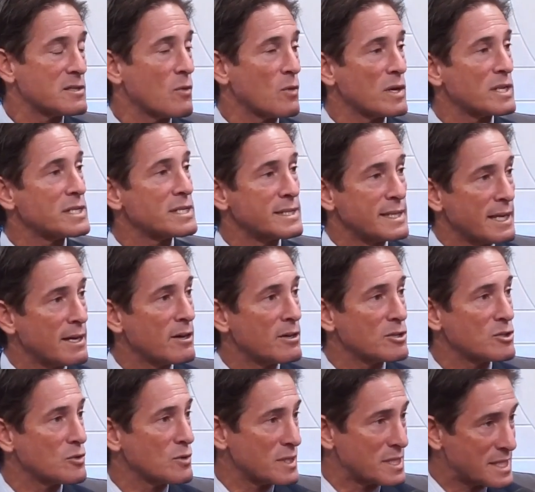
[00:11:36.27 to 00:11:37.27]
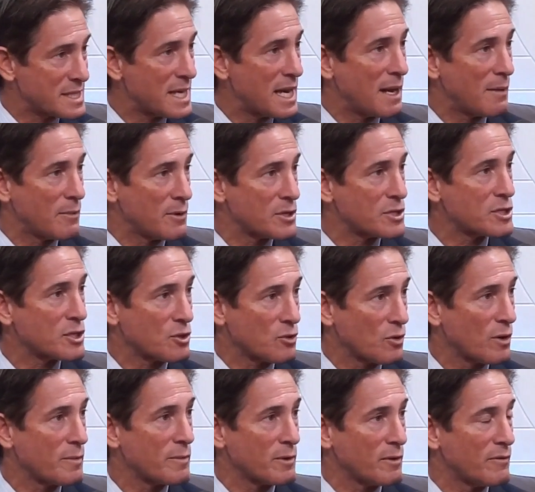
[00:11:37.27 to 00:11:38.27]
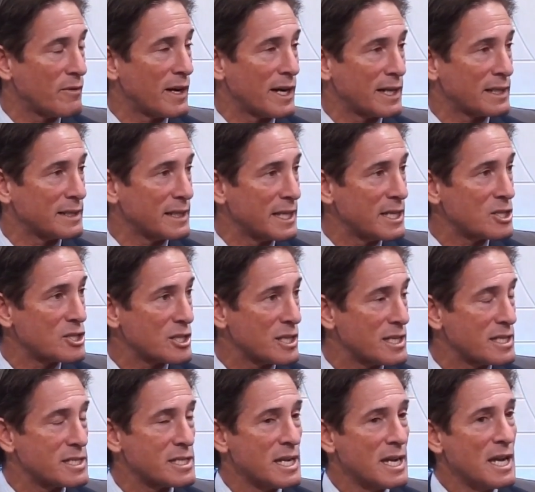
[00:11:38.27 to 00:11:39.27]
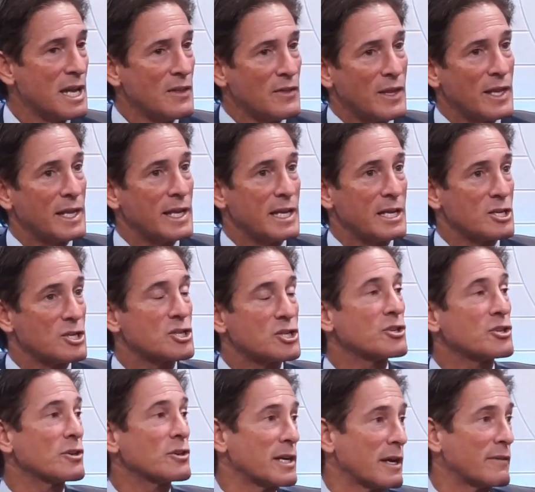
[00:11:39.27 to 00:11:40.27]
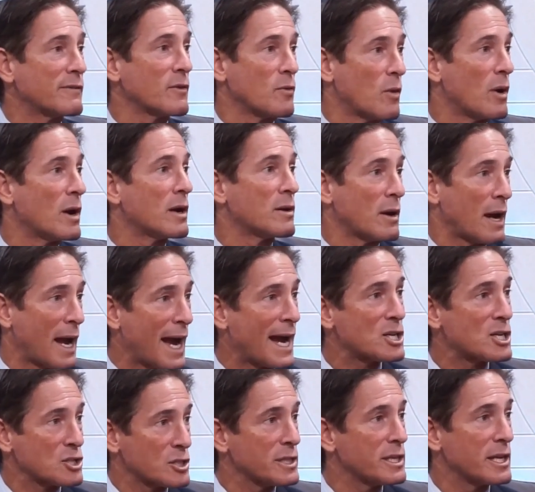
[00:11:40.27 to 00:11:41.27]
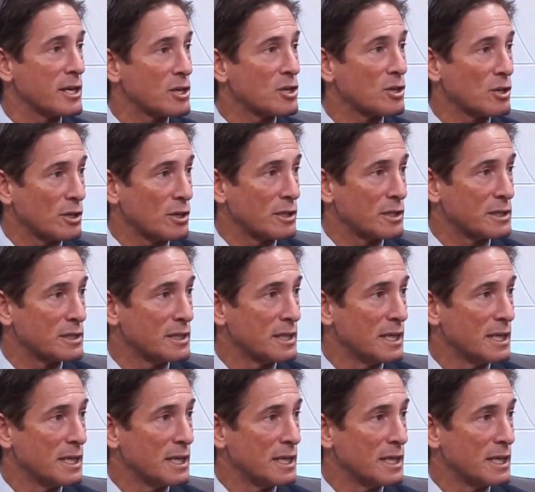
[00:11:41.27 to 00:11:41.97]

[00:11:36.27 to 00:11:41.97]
wasn't there to establish the criminal violations that he assured everyone actually occurred.